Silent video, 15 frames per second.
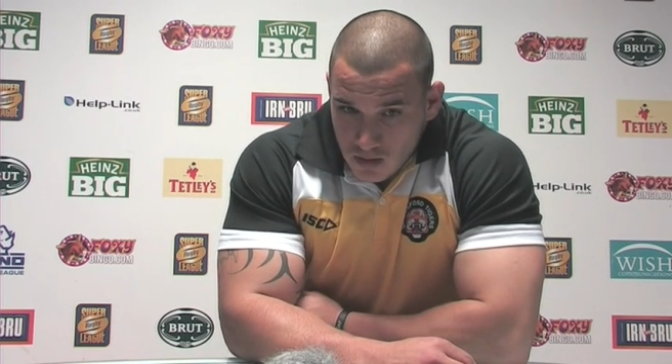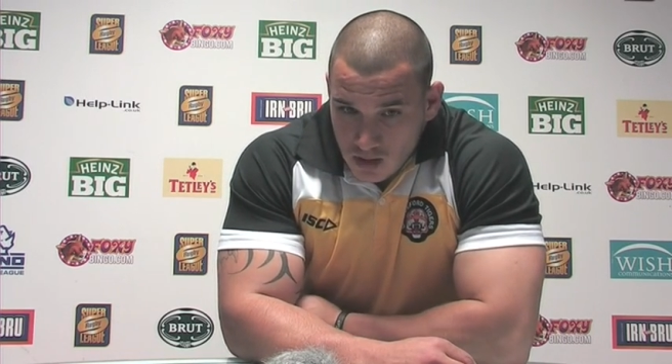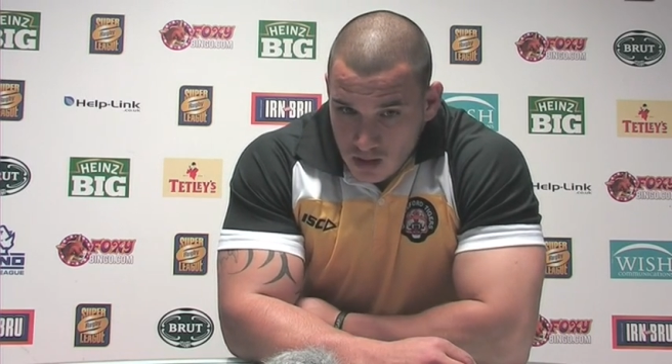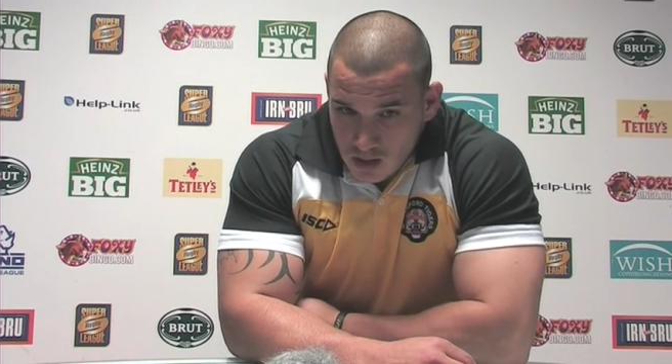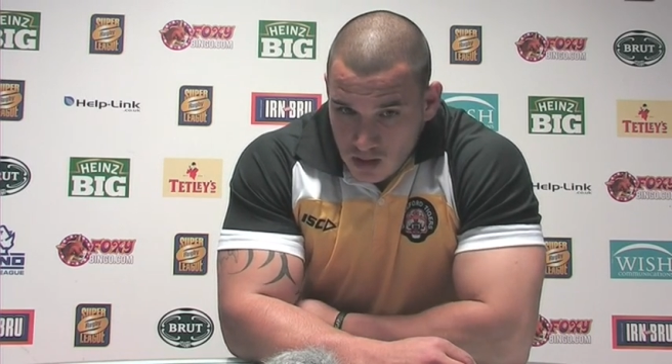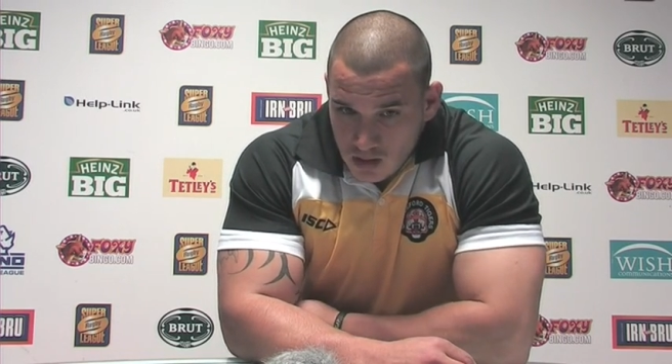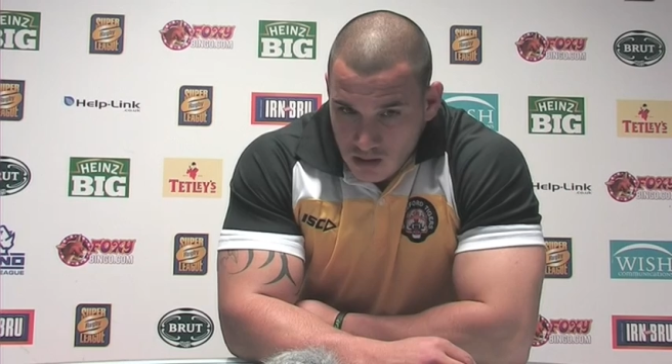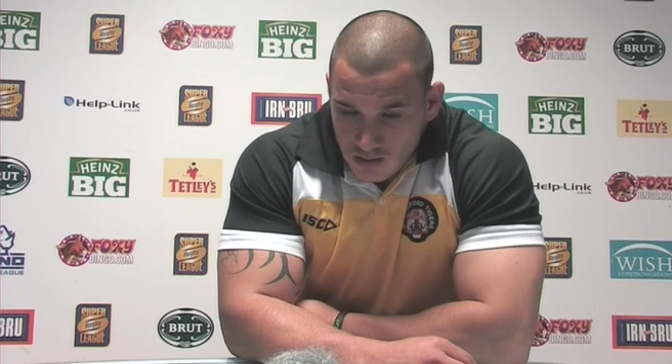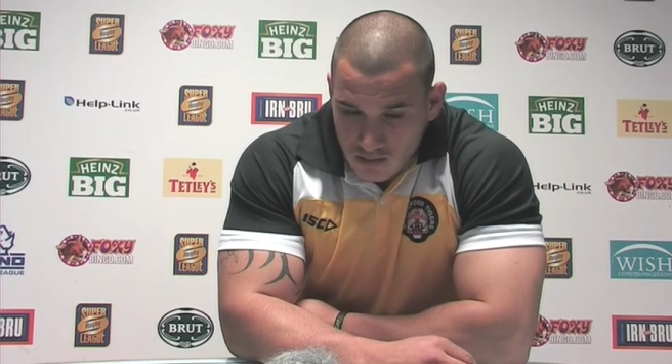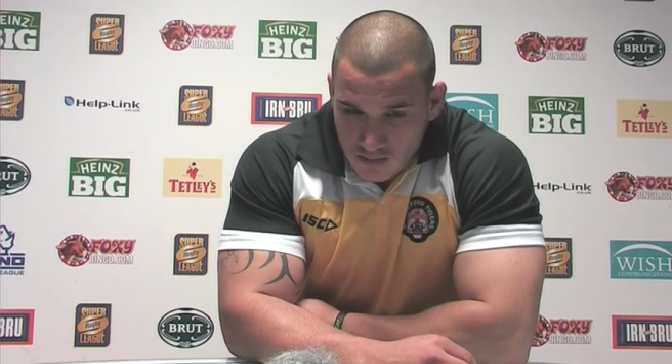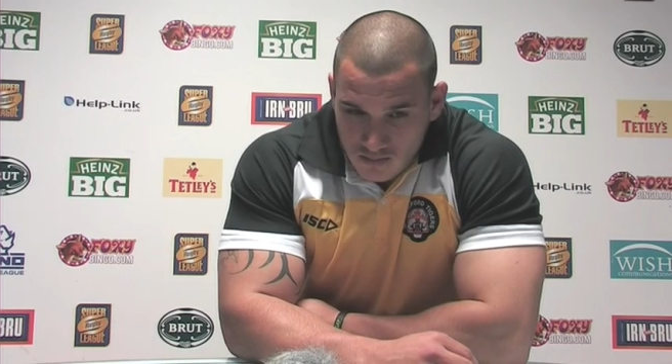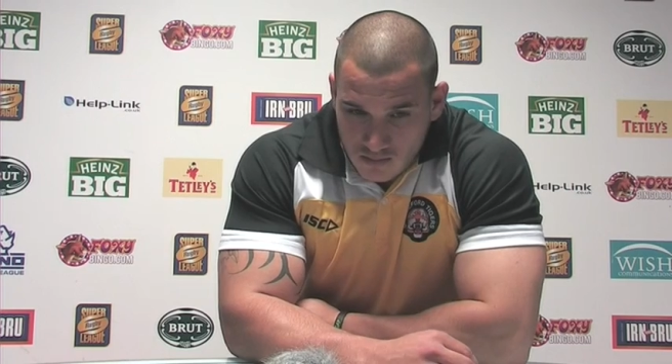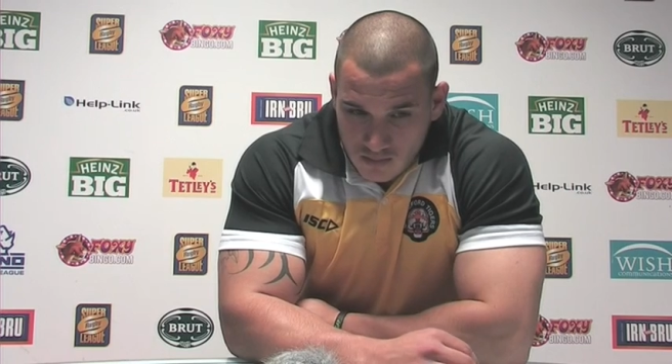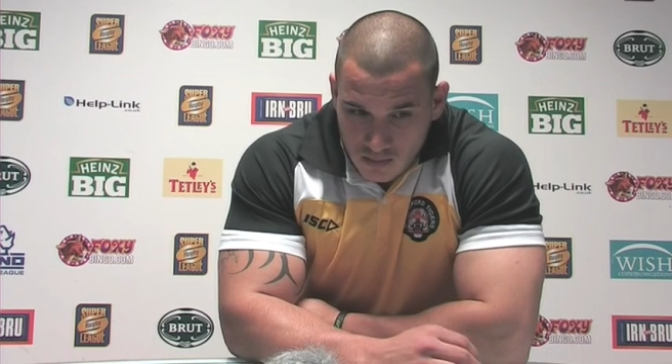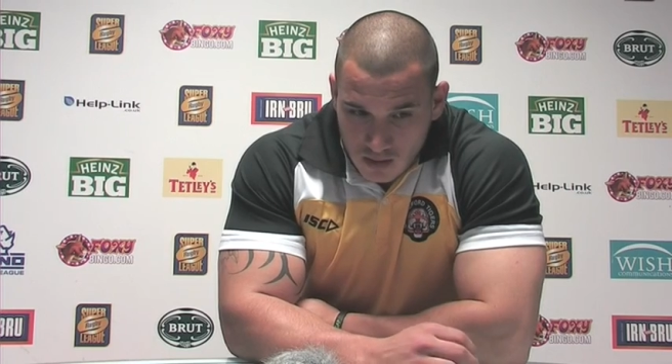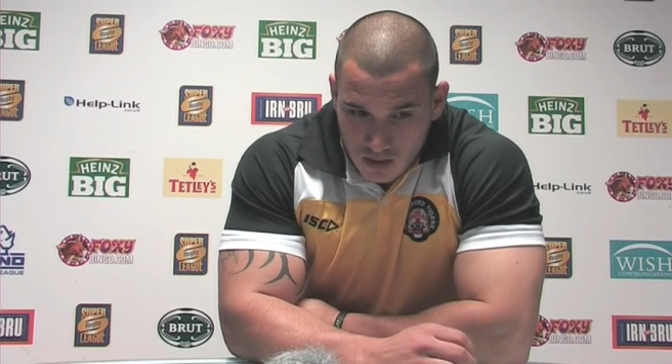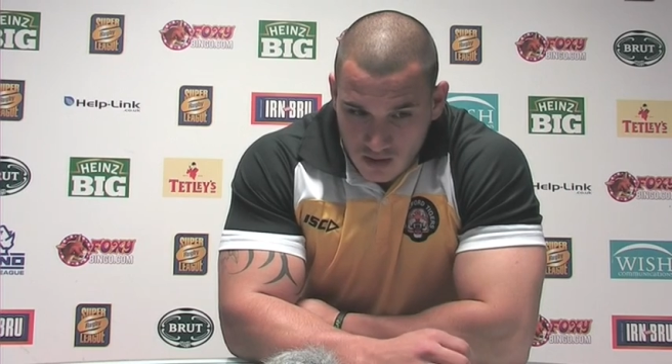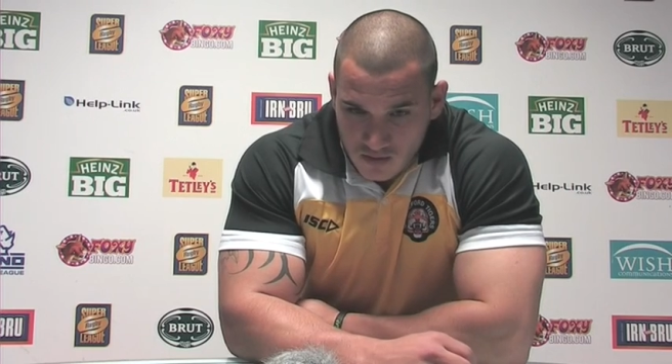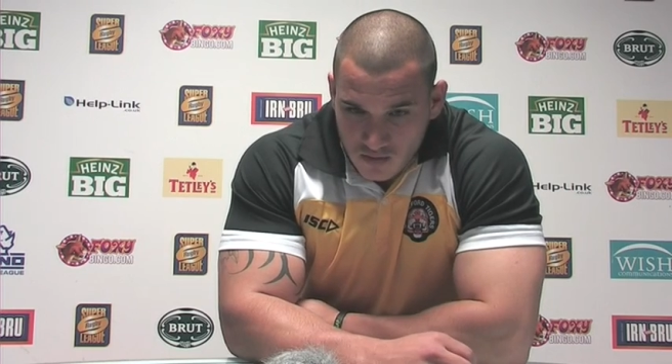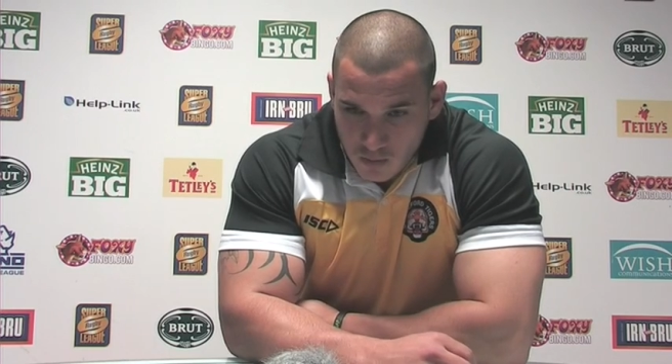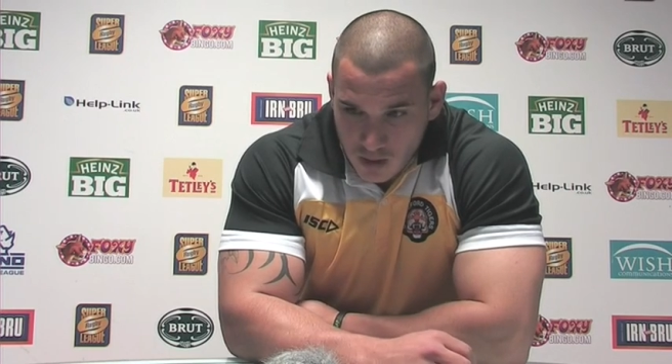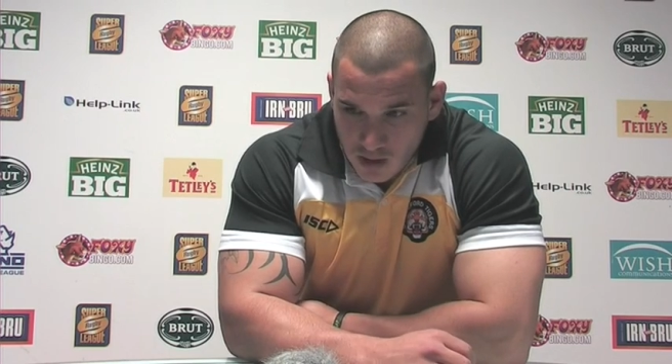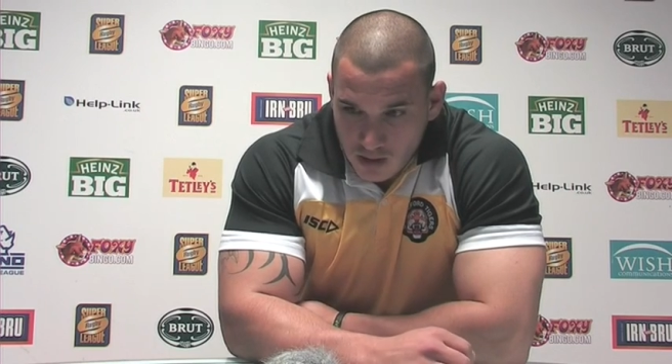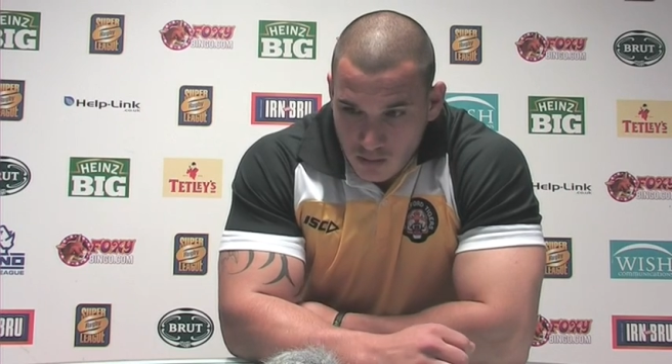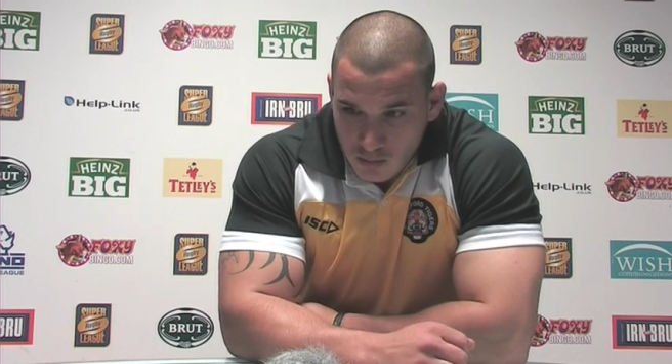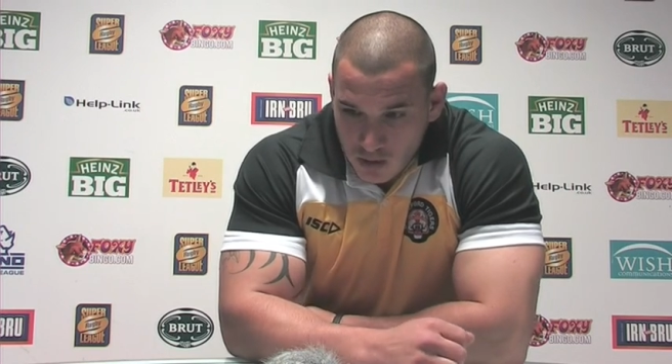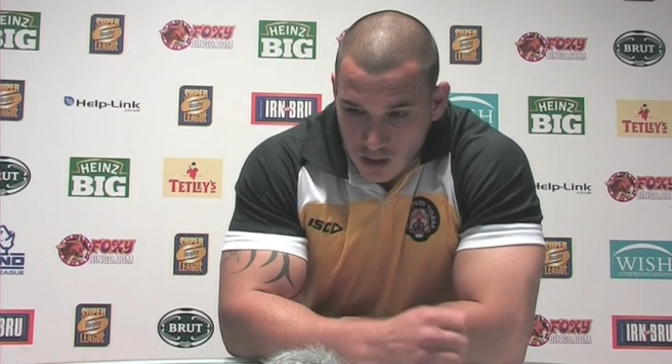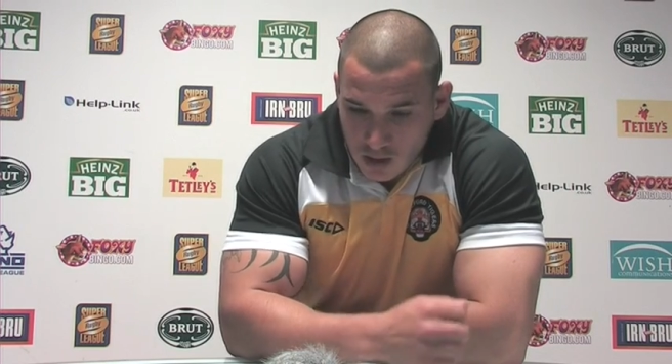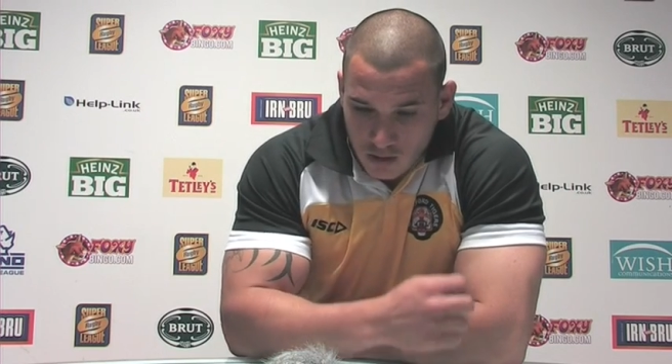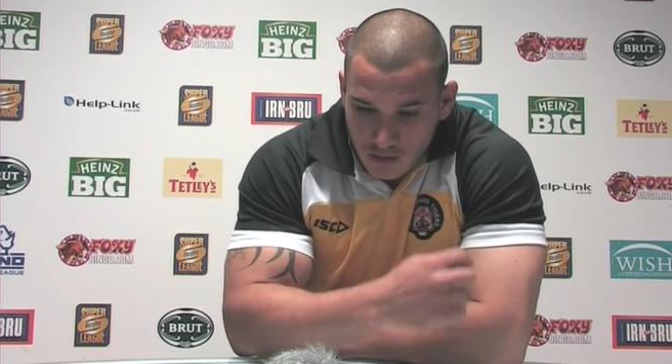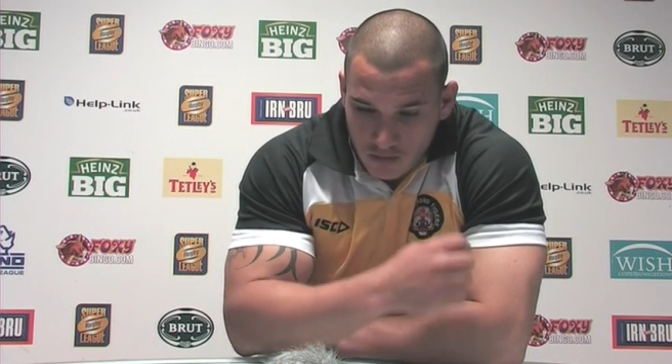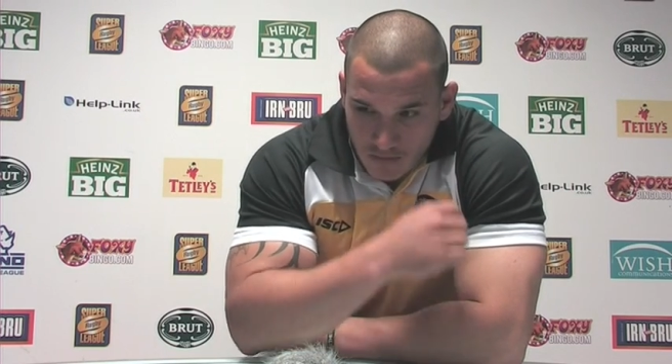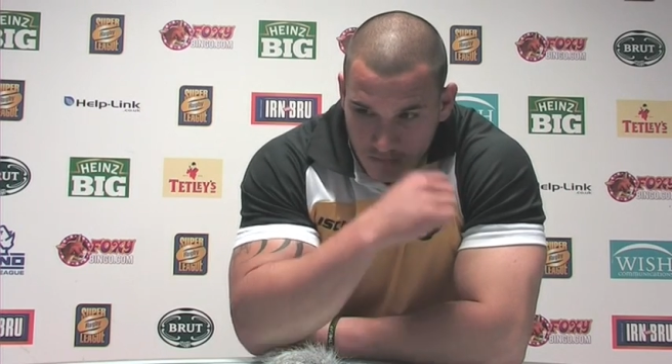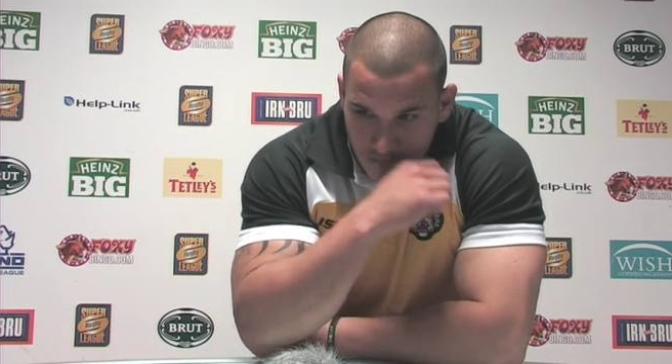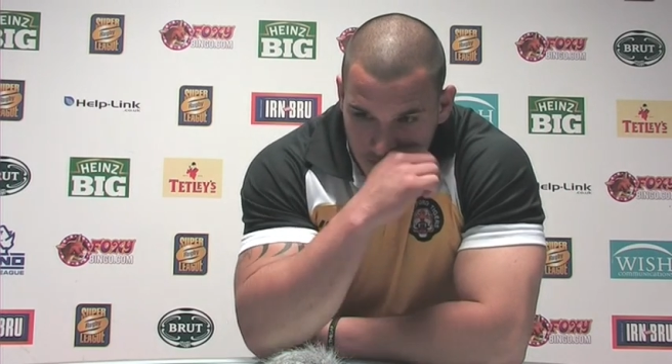you know, it's been been a good